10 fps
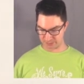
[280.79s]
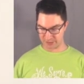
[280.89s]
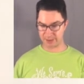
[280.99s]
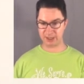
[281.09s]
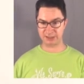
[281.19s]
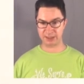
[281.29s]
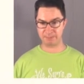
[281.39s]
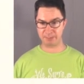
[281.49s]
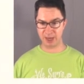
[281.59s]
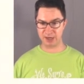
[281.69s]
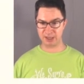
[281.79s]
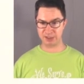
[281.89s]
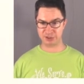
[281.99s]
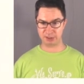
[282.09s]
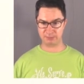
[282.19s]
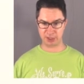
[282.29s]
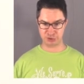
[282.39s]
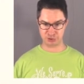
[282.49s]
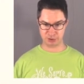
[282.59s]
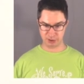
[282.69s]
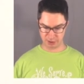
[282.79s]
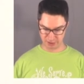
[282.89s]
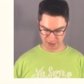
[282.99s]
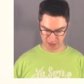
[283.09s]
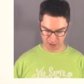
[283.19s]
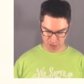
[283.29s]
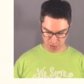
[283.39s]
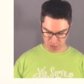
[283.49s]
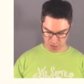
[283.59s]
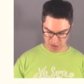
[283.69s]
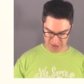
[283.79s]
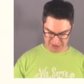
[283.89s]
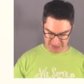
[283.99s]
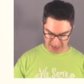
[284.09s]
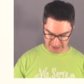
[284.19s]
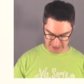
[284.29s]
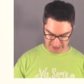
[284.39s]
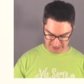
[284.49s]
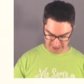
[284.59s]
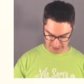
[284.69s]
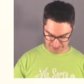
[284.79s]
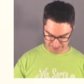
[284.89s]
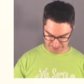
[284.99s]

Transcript: then that means that Benny is going to measure the dilated time.